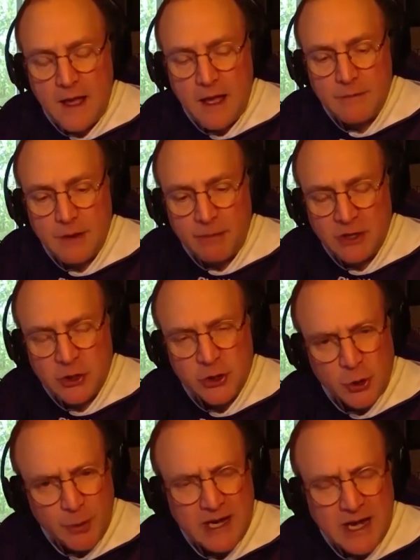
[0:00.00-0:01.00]
I mean, there's
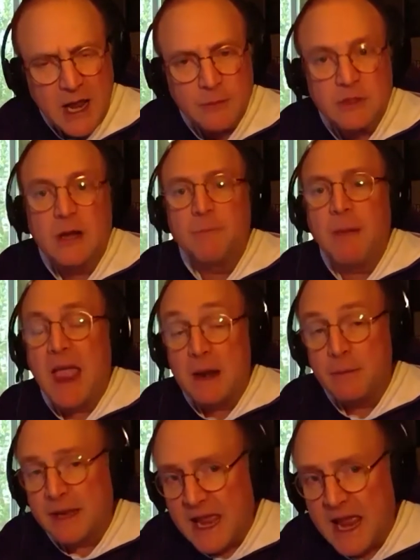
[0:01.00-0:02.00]
so many names.
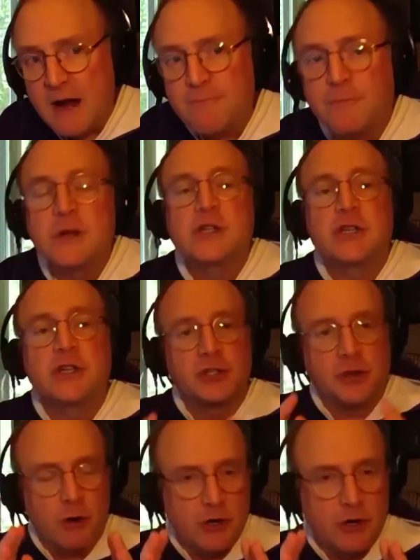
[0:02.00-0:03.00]
Anne McCaffrey, she
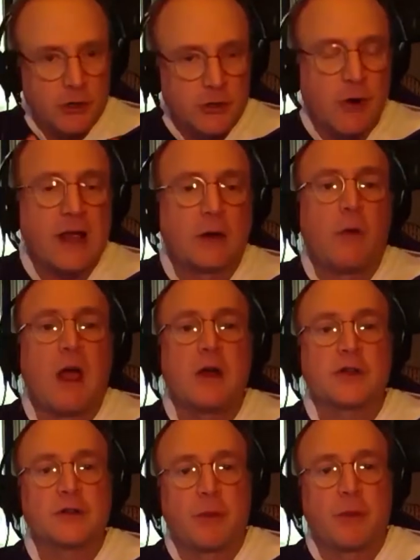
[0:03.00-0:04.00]
started her Dragon
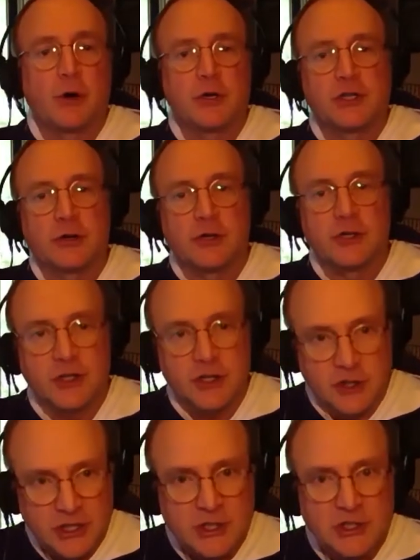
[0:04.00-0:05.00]
Riders of Pern series in the
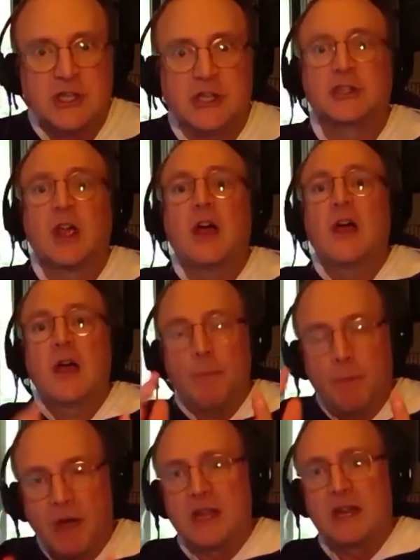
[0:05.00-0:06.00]
60s,
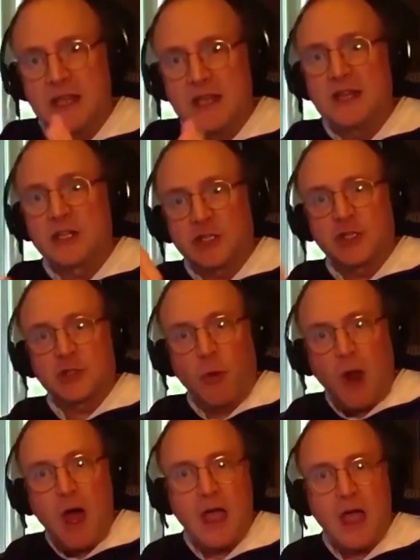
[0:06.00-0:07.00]
but it hit its
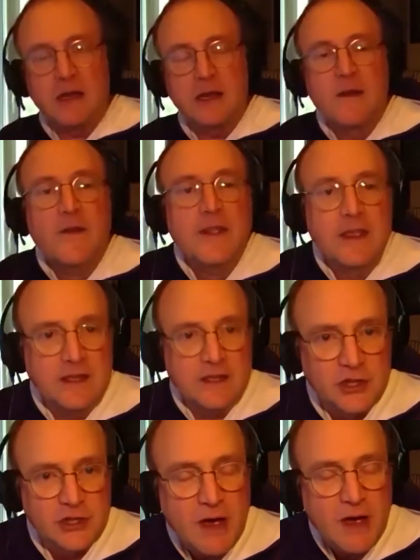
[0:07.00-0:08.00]
stride in the
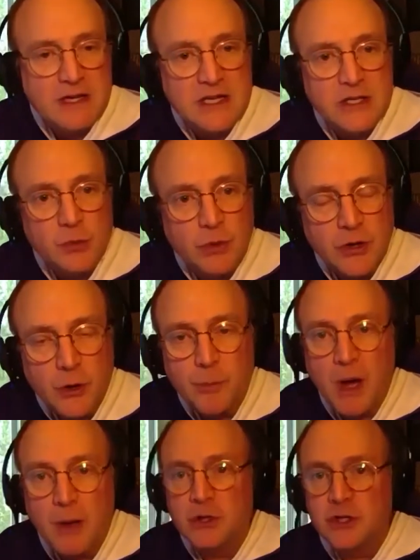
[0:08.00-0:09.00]
70s with her
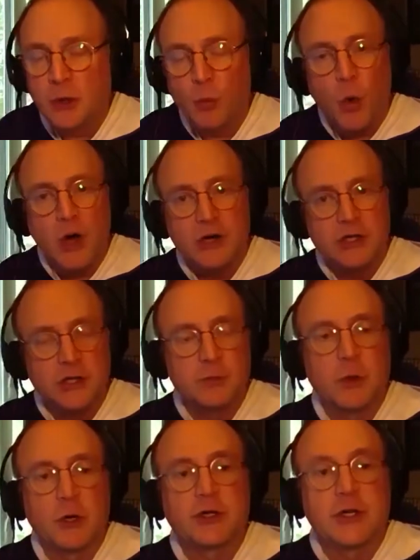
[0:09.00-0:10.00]
publishing 1 to 2
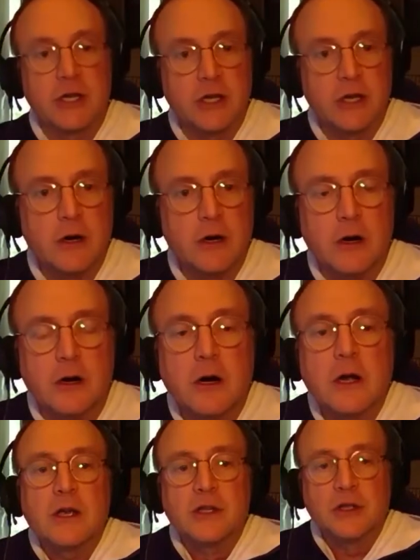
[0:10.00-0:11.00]
books a year.
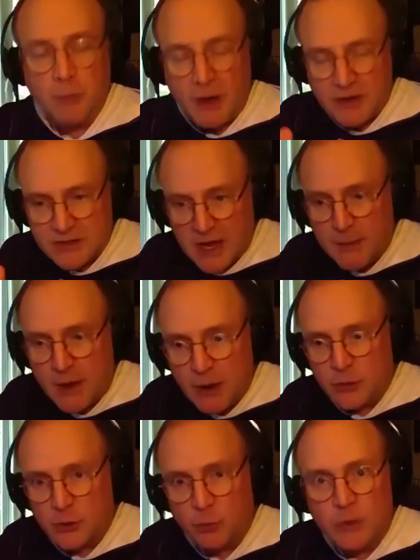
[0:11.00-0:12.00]
So by the time I
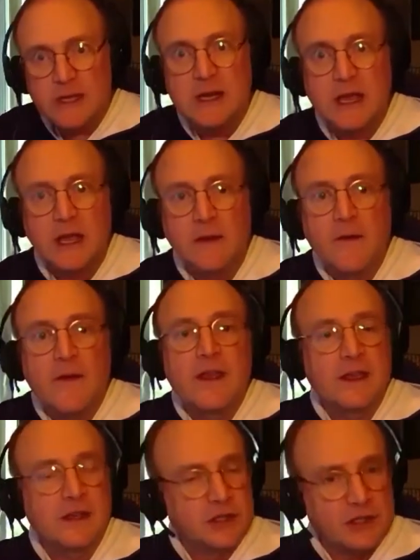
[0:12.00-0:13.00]
was reading,
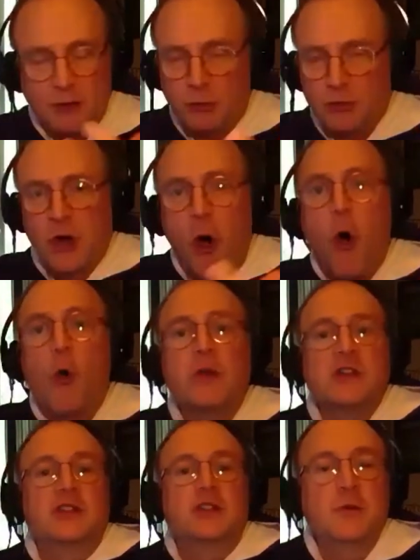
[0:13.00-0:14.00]
there was
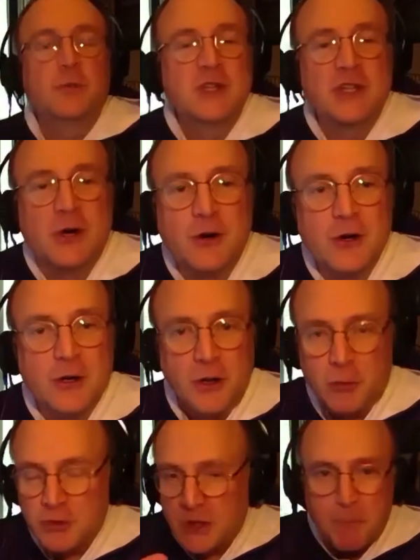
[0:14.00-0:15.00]
always new material, and it
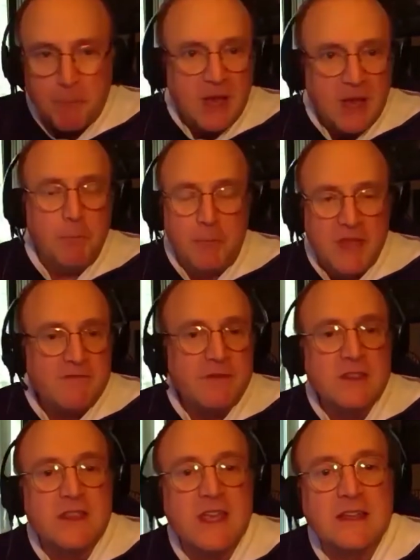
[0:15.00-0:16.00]
was a big, beefy
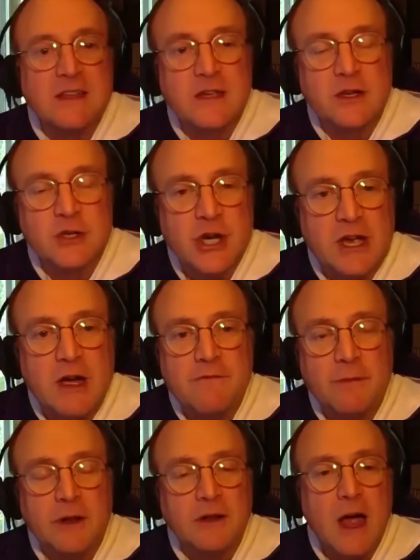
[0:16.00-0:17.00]
thing that you could check out from
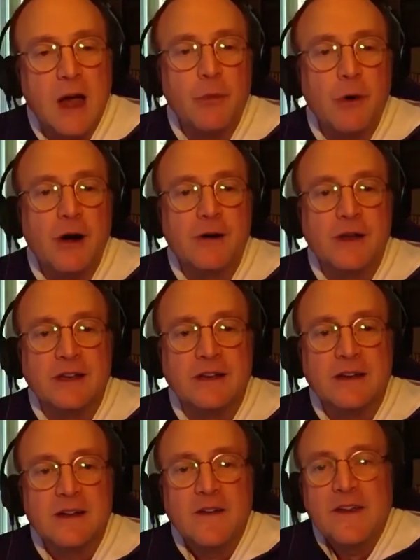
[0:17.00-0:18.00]
the library,
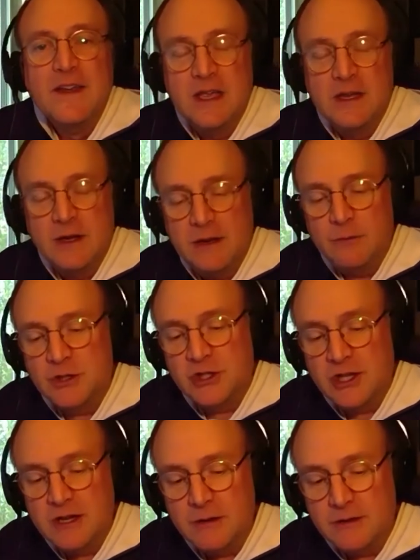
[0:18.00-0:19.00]
and
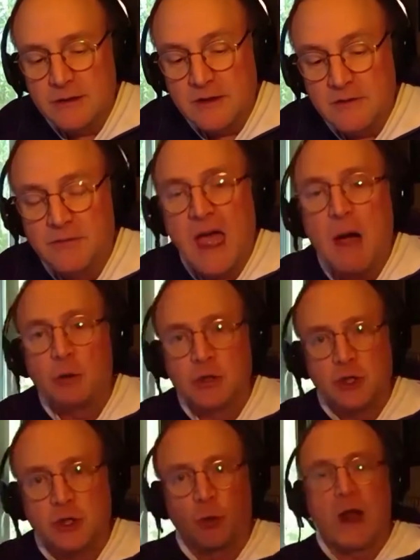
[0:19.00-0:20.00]
that was
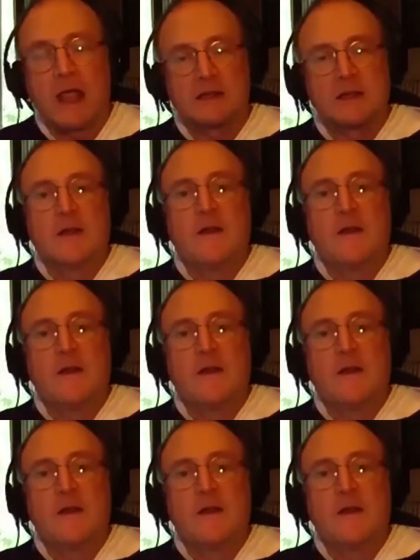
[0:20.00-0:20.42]
great.